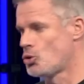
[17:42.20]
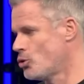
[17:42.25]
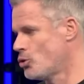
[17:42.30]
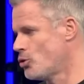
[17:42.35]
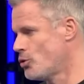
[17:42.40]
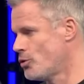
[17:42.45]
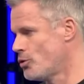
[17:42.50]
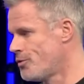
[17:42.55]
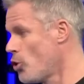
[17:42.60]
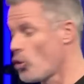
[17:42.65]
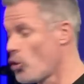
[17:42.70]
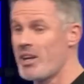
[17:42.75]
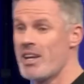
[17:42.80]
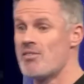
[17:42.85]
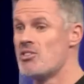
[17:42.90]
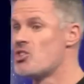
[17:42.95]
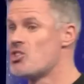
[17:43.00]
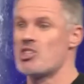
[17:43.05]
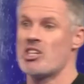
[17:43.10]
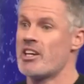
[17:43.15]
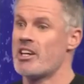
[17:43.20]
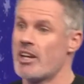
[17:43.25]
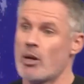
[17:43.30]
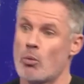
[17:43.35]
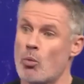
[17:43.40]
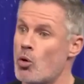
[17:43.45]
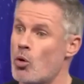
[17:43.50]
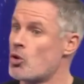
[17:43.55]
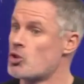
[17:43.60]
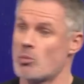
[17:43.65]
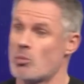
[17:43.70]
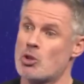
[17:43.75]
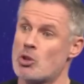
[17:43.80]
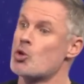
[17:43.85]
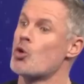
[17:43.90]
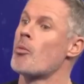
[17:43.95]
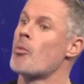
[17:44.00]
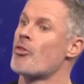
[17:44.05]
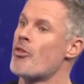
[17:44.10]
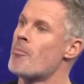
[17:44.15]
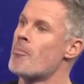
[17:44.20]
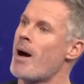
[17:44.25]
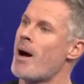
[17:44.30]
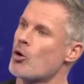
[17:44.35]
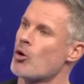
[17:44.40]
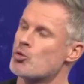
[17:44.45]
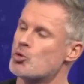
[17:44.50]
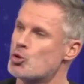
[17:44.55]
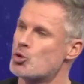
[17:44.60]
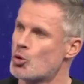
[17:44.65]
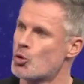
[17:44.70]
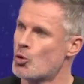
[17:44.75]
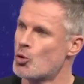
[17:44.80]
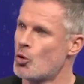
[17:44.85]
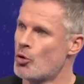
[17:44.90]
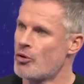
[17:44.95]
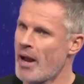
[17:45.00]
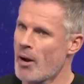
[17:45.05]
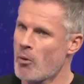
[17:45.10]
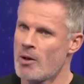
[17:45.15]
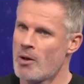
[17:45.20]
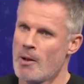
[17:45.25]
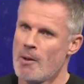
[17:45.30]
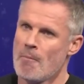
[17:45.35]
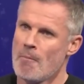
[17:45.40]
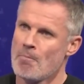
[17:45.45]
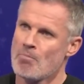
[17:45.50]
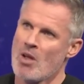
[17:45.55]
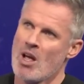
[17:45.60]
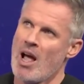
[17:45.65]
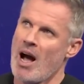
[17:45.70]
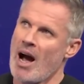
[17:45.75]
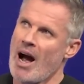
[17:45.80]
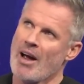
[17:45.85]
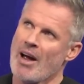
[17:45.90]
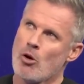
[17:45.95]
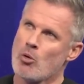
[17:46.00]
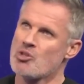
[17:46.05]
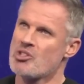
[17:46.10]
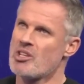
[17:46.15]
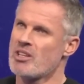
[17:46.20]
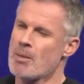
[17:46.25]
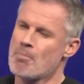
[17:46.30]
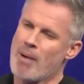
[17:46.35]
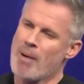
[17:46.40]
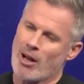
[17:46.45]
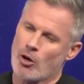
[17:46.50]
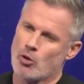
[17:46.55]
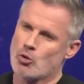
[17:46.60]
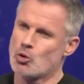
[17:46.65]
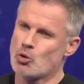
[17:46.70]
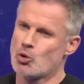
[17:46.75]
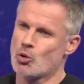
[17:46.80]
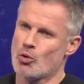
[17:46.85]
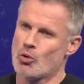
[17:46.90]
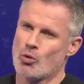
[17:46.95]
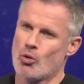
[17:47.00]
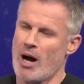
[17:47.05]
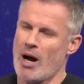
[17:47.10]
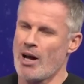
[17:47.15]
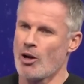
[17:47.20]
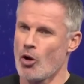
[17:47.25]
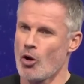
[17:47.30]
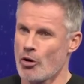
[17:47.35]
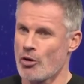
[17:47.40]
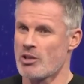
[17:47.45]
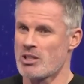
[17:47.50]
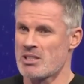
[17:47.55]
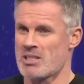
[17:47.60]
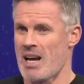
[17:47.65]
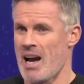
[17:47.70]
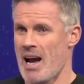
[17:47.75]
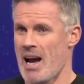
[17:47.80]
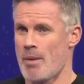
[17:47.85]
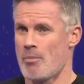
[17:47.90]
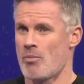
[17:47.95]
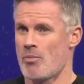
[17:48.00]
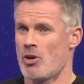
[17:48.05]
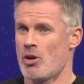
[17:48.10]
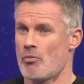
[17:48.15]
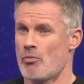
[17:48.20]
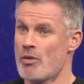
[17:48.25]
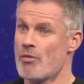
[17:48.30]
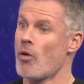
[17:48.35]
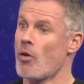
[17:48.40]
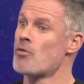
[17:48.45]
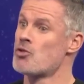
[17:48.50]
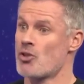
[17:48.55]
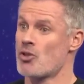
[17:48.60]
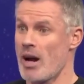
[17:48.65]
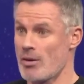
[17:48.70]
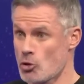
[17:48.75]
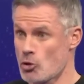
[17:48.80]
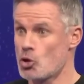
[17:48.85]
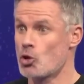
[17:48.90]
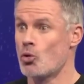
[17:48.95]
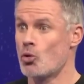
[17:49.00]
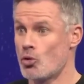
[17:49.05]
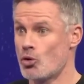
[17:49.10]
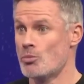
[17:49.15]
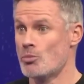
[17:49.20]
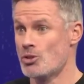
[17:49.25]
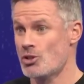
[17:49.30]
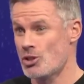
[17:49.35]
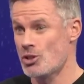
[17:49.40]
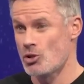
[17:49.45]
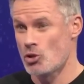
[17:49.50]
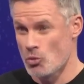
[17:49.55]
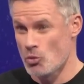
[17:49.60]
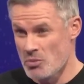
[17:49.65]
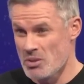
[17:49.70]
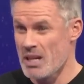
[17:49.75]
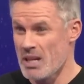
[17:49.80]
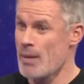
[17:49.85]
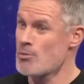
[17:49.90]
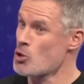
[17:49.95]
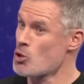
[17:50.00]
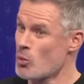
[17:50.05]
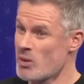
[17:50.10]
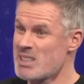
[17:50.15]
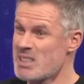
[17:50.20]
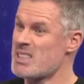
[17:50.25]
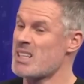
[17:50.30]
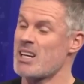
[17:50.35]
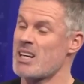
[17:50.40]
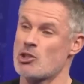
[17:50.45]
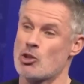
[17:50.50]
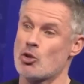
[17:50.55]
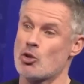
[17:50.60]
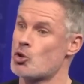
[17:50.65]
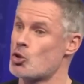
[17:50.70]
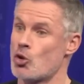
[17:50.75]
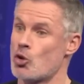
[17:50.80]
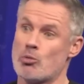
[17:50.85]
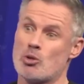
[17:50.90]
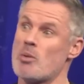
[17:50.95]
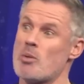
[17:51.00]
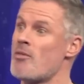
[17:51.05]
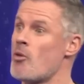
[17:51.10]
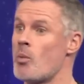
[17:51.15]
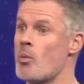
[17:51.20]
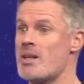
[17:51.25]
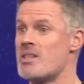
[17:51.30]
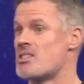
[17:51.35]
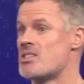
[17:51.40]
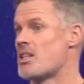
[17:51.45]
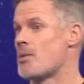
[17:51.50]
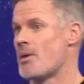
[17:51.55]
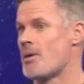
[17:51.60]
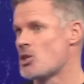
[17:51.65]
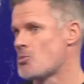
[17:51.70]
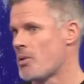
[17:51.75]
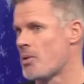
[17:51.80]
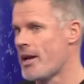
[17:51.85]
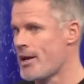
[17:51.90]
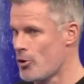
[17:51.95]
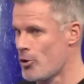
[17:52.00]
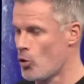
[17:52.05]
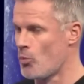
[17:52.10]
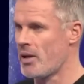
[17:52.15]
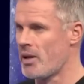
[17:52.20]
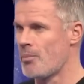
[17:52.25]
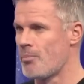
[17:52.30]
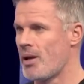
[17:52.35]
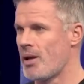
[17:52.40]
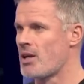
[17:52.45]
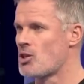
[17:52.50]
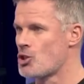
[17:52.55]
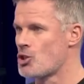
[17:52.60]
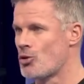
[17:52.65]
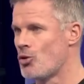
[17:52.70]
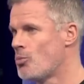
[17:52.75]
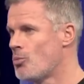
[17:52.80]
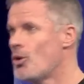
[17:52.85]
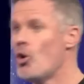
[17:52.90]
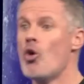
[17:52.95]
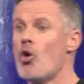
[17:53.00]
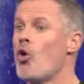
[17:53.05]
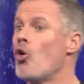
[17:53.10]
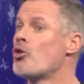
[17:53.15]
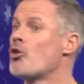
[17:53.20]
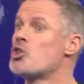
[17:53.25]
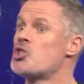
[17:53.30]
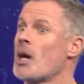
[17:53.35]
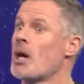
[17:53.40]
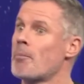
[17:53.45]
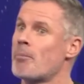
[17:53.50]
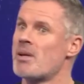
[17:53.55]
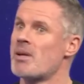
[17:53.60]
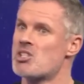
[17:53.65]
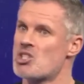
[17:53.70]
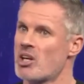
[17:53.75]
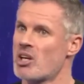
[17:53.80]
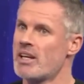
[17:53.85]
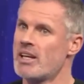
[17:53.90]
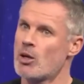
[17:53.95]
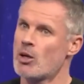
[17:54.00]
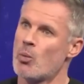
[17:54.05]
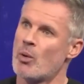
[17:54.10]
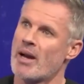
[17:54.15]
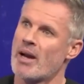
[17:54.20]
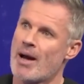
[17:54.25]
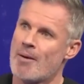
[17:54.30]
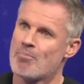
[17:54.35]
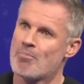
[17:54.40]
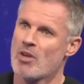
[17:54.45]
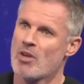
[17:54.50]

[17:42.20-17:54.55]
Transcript: of not given certain awards, and we talk about the Ballon d'Or. Now, I always think the Ballon d'Or, a lot of the time, revolves around a tournament. Sometimes, an international tournament, whoever wins it, the best player normally picks it up, or the Champions League winner.